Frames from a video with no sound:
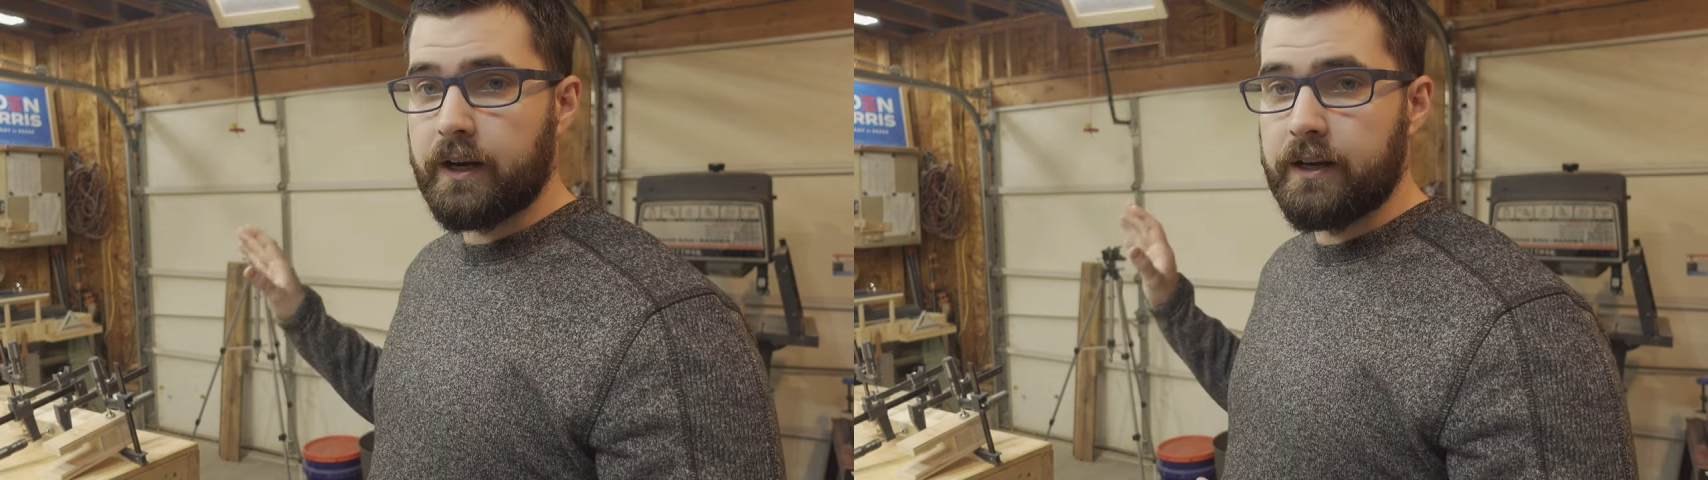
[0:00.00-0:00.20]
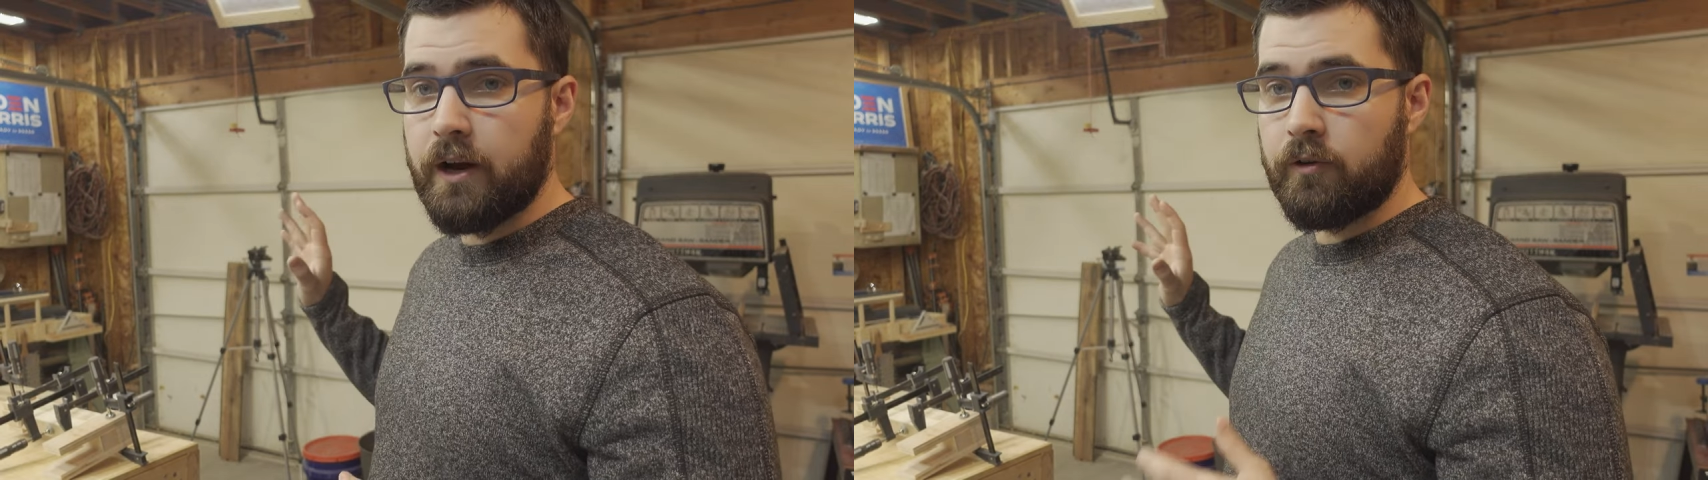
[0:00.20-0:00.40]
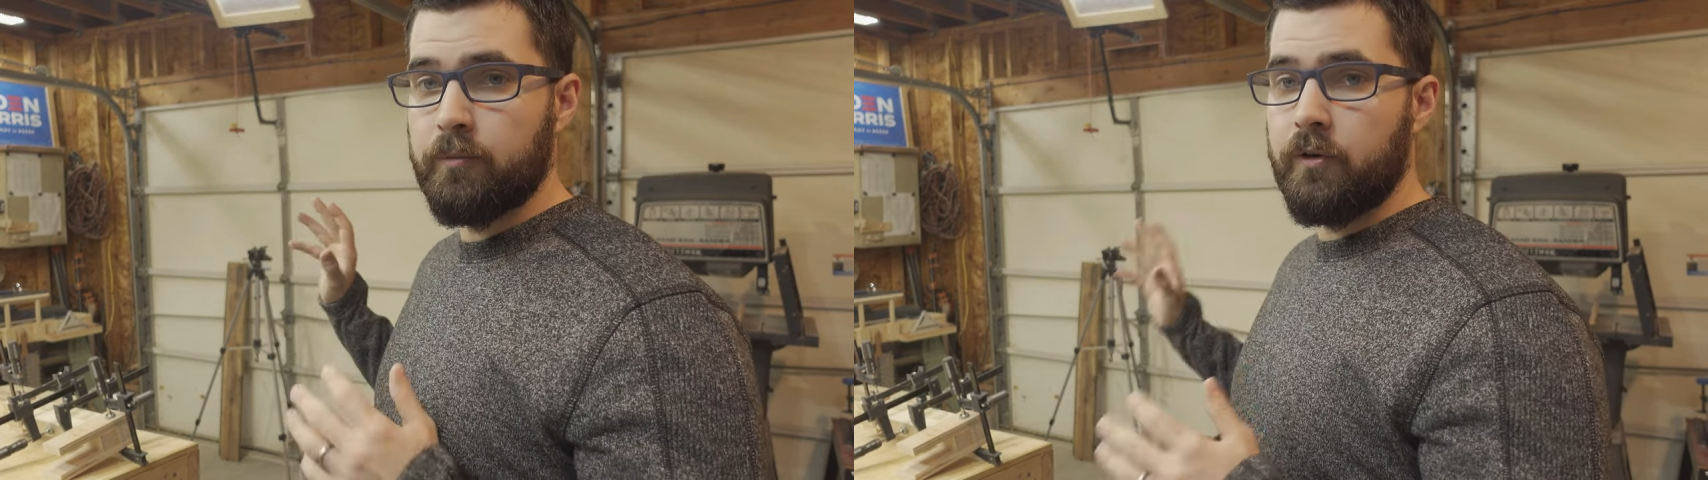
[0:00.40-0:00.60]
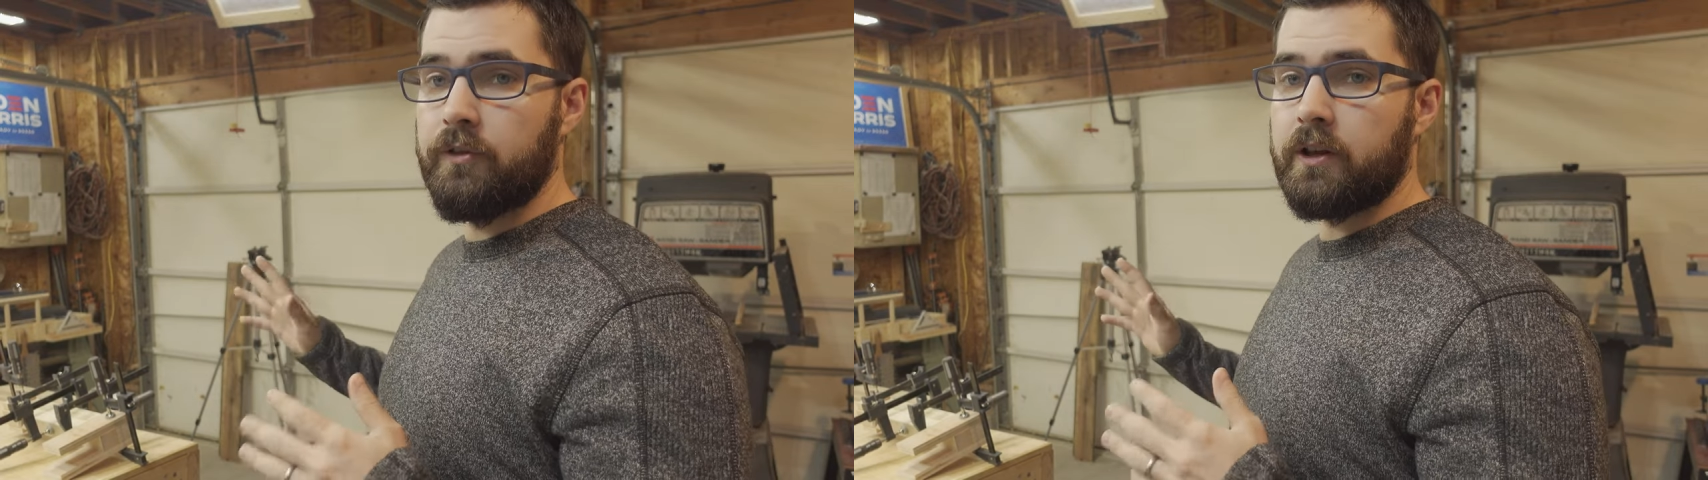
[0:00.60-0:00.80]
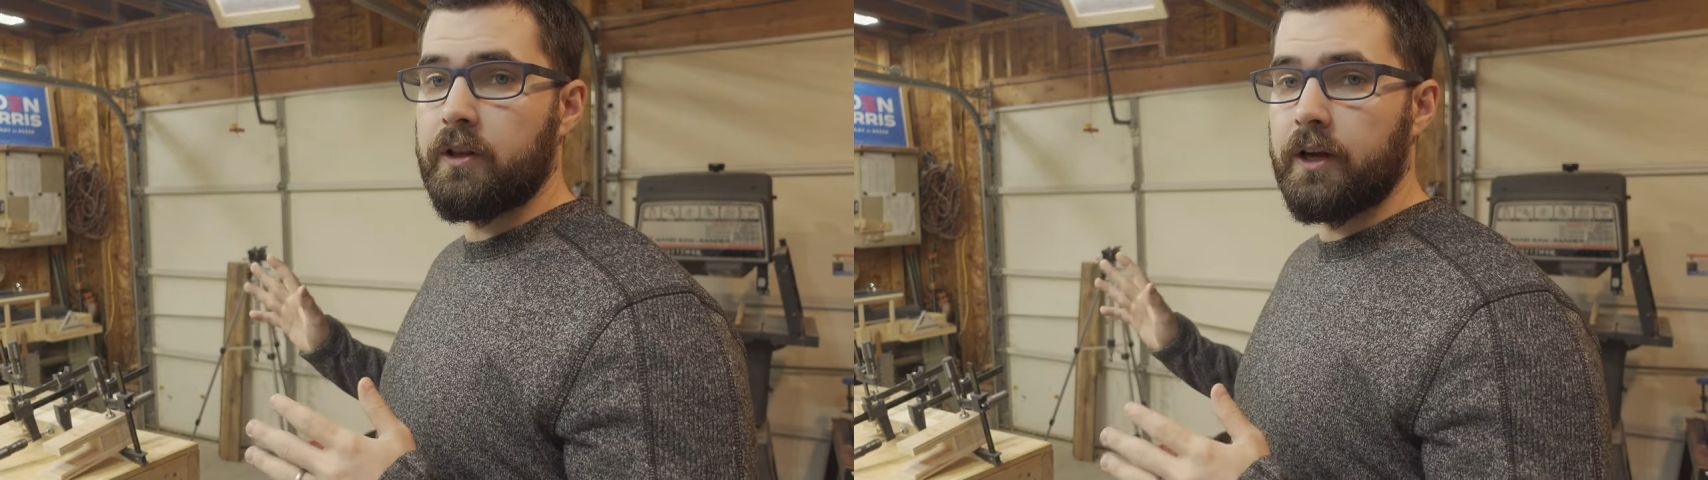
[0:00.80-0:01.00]
I can now
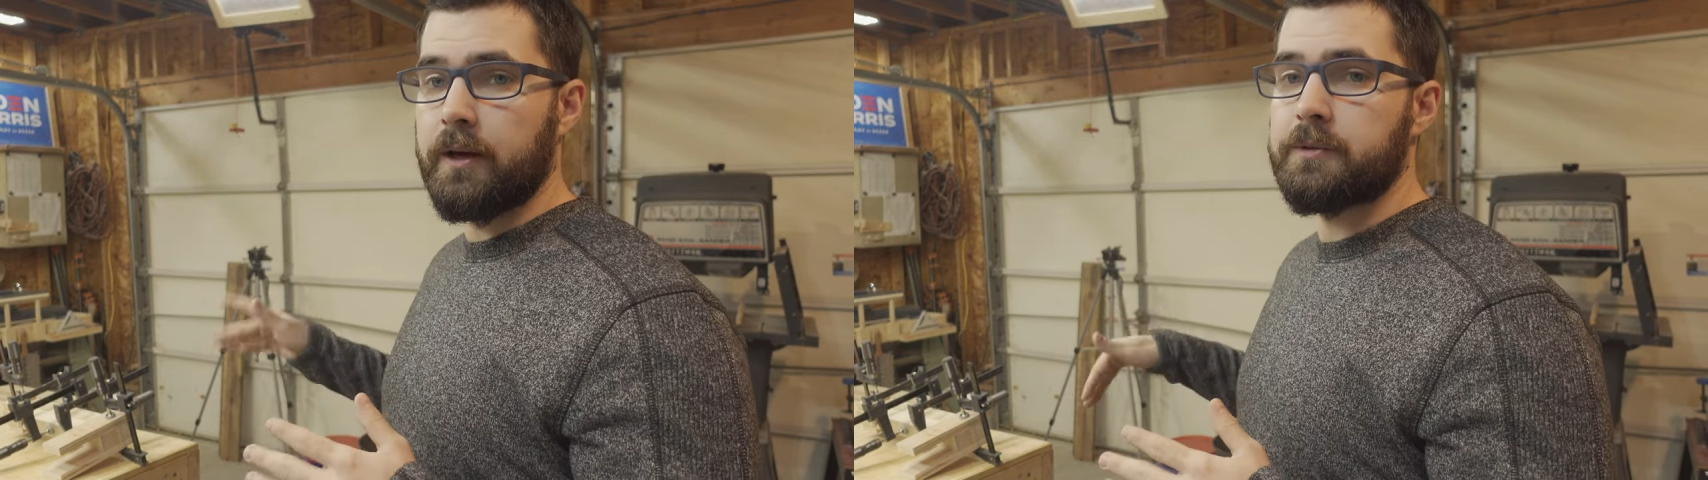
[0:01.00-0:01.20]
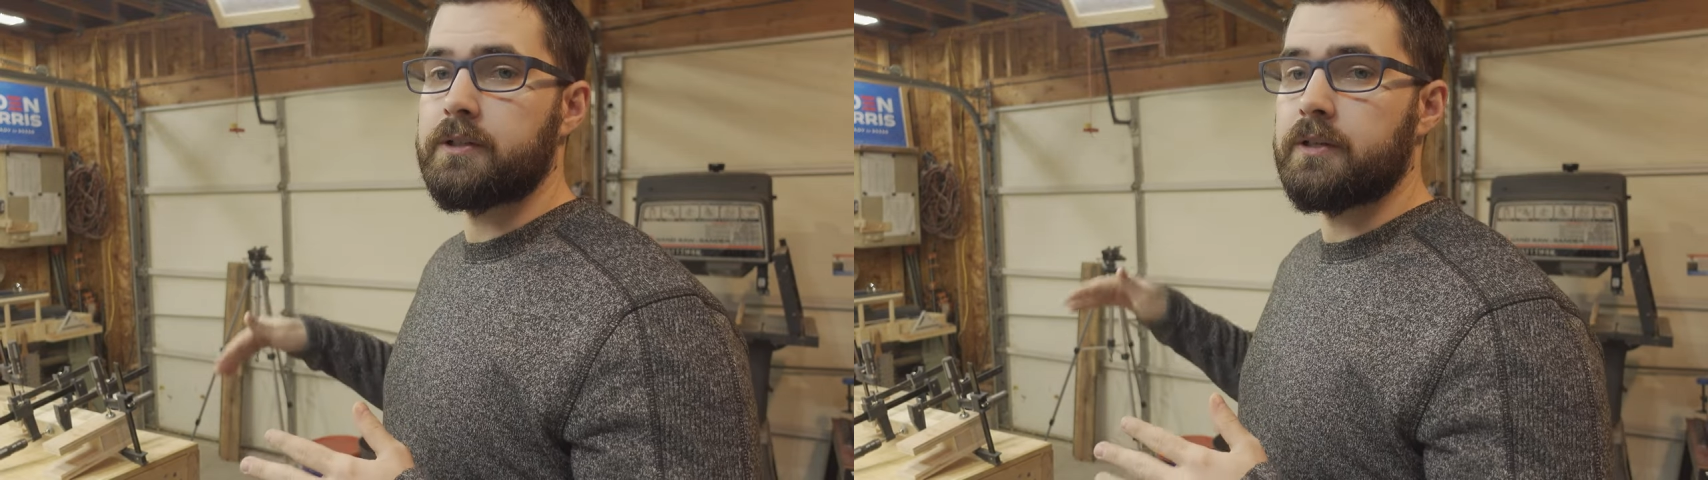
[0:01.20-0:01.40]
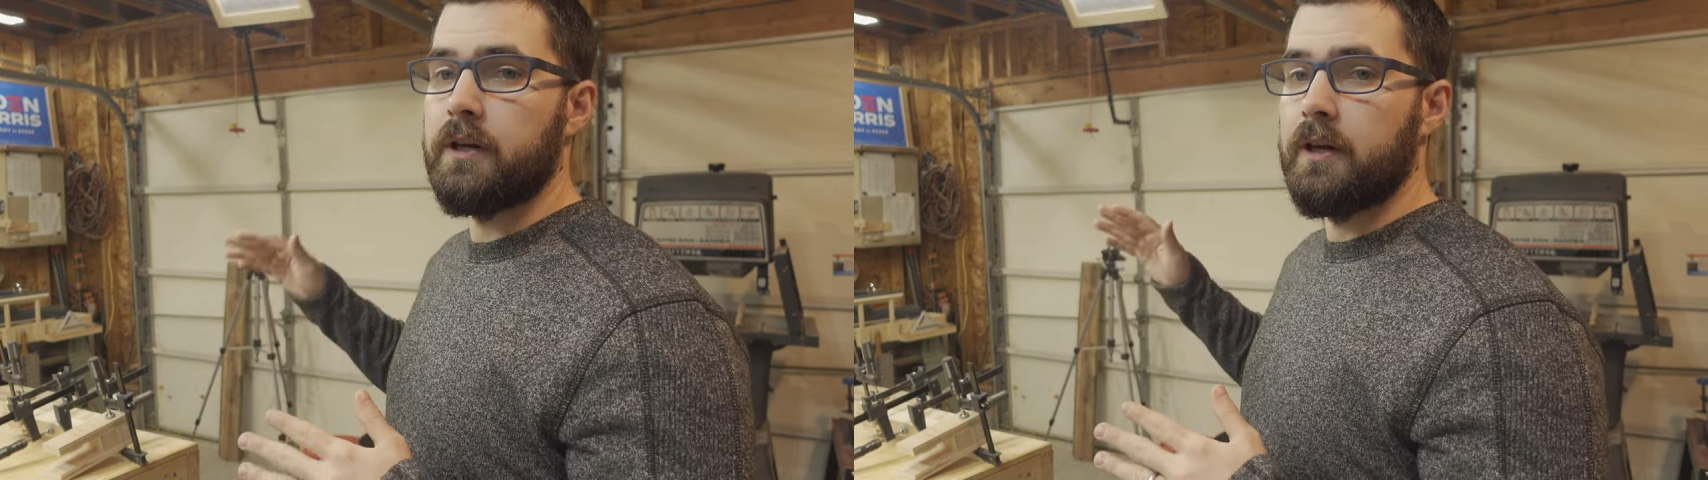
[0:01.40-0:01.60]
remove the clamps